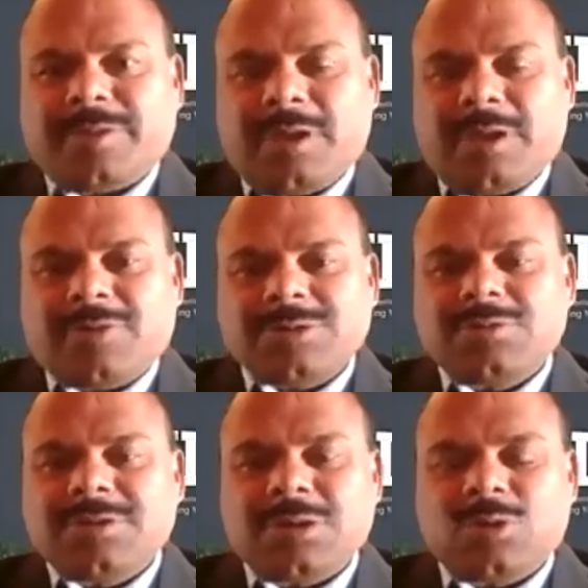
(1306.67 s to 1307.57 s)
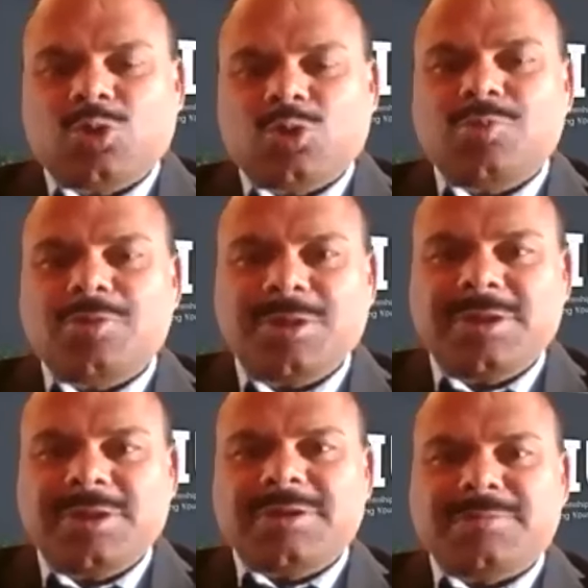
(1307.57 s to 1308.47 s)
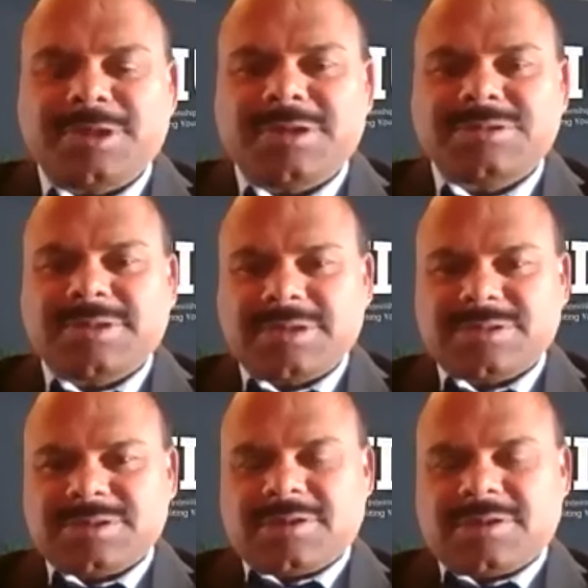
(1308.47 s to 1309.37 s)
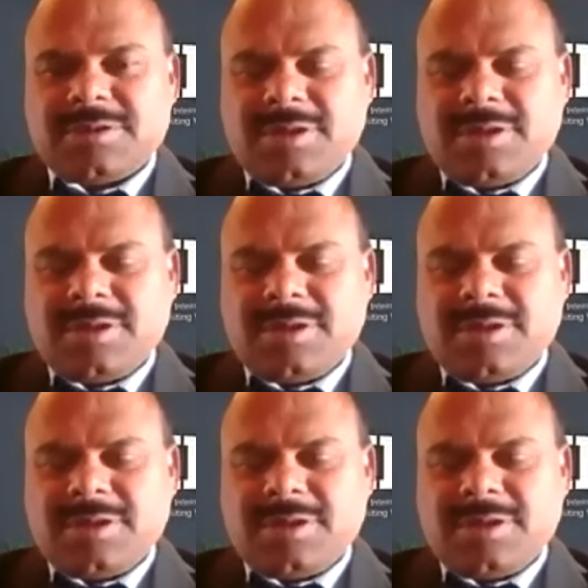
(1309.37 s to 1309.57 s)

Uh, Vasudaika Kutumbam here means that uh,